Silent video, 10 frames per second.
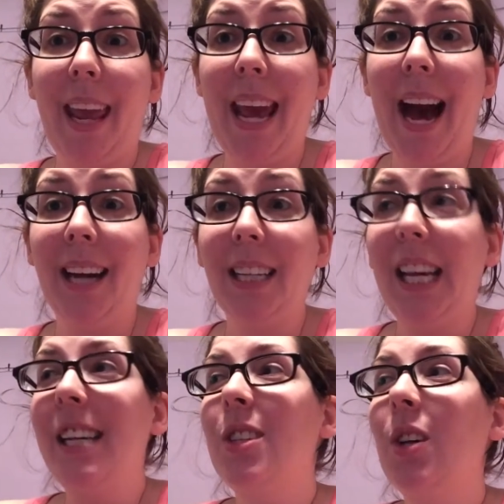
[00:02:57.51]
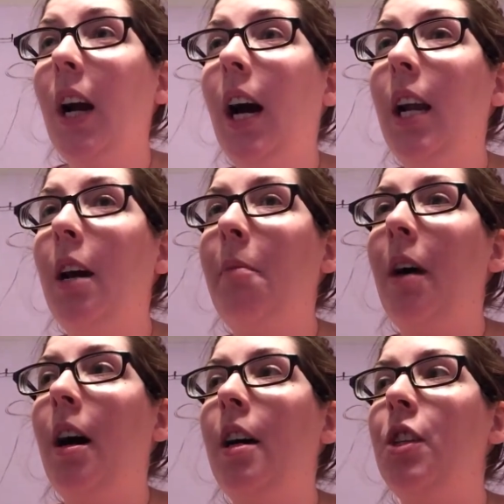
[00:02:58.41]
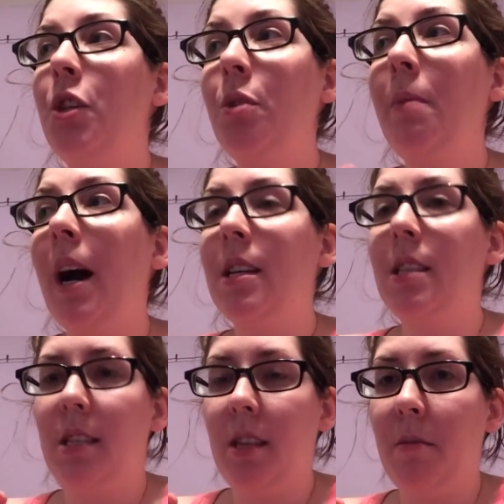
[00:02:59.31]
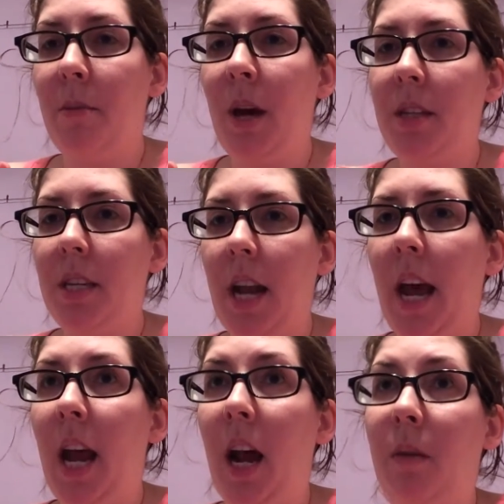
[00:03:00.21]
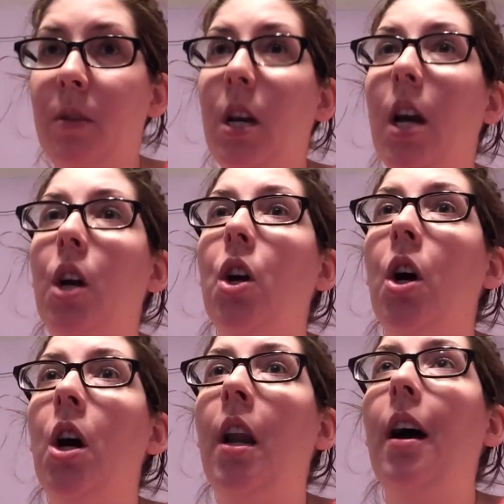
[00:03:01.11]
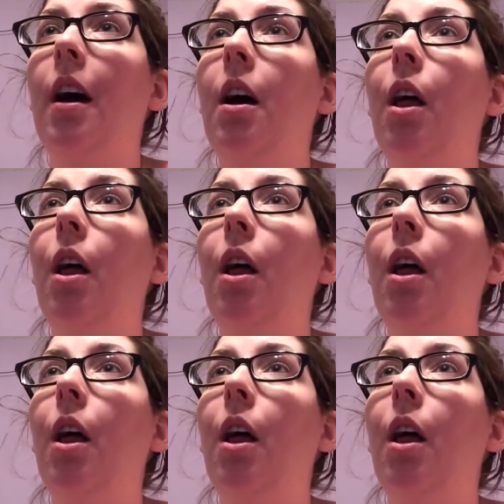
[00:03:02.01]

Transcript: Yeah, so I got um, uh, two boxes in the mail today, and I was like, good